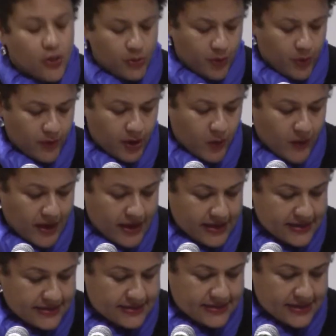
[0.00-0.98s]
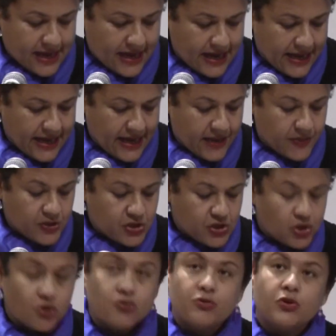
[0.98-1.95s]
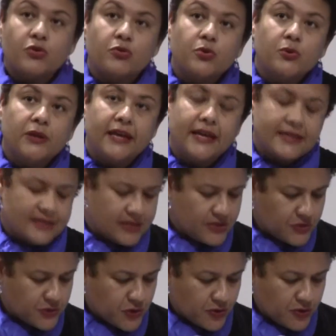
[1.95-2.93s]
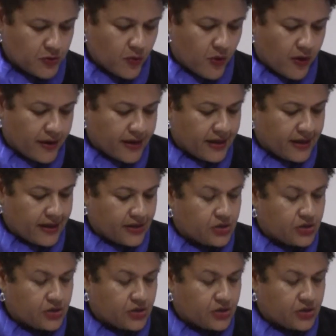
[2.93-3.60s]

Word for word: throwing away his tie, and the children grew legs and started walking,